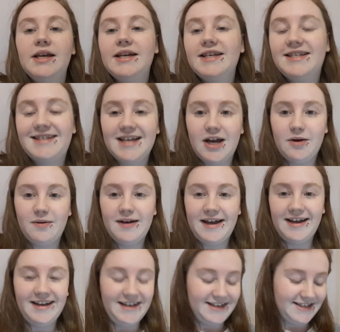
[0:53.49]
So
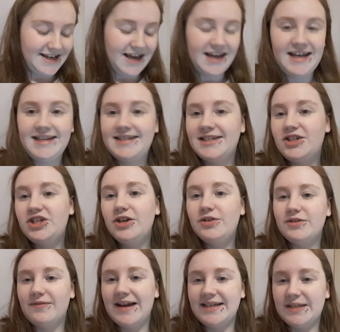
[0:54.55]
it's a
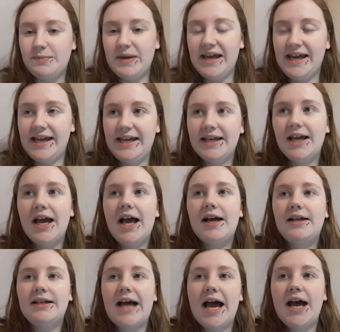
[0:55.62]
Tudor recipe.
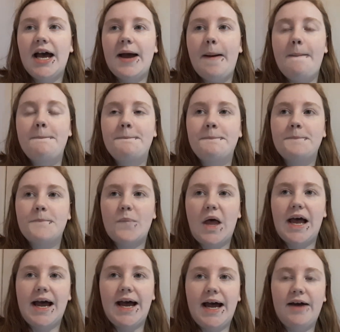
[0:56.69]

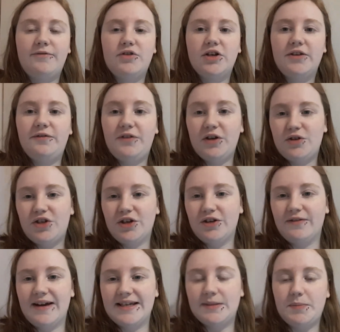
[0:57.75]
I've done a few
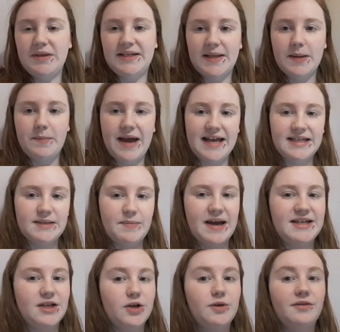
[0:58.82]
Tudor recipes in the past, but I
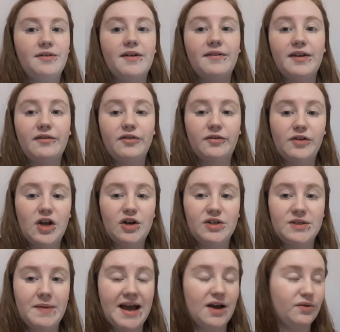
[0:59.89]
don't know if I've ever vlogged
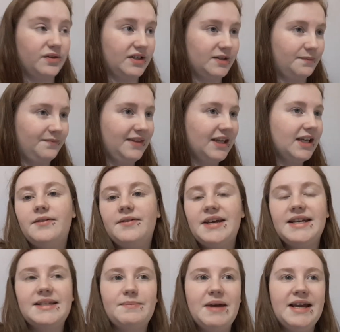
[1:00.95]
about them.
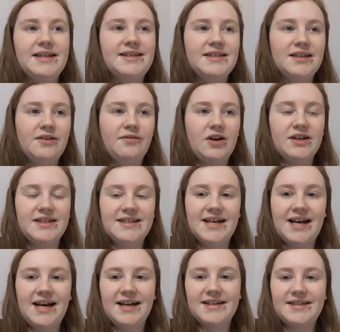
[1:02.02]
These Maids of Honour
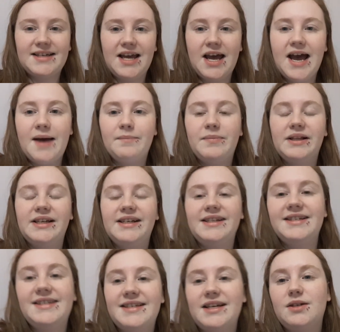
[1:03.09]
tarts, Anne Boleyn
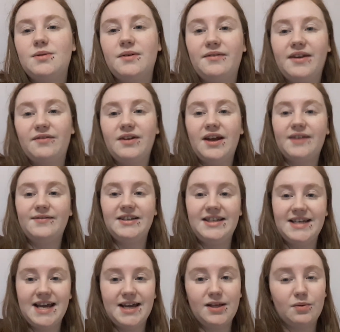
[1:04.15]
is said to have given Henry
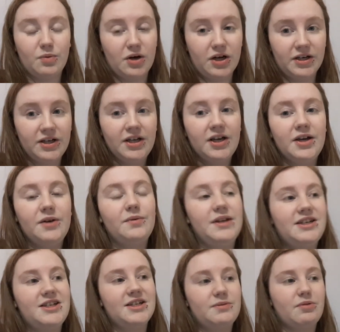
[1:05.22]
VIII one,
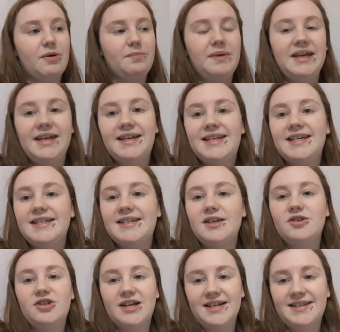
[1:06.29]
which is what piqued his
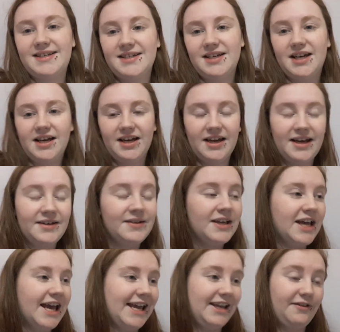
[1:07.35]
interest in her,
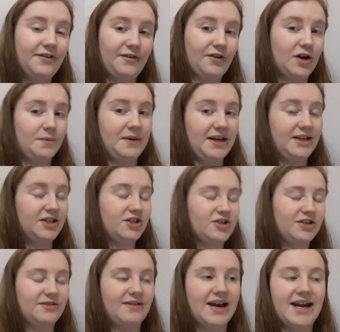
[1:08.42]
if I've got my
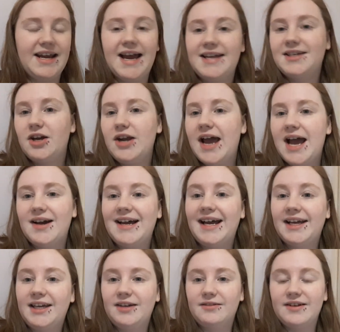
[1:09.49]
history right. I don't know how
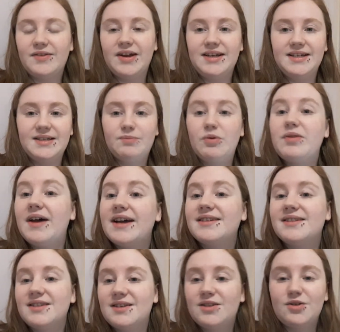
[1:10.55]
accurate that is, but
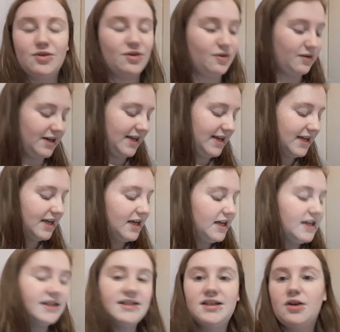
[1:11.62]
that's the story.
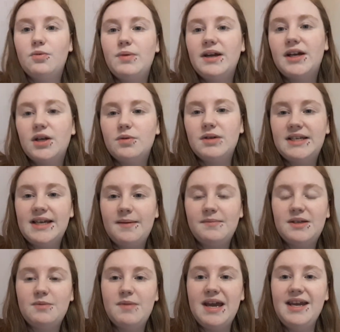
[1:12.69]
So we're going to attempt
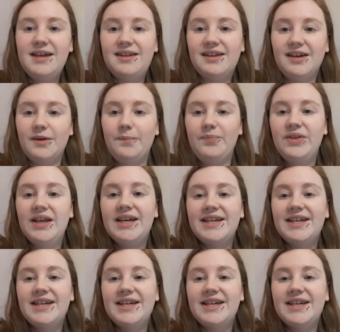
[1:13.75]
to make them.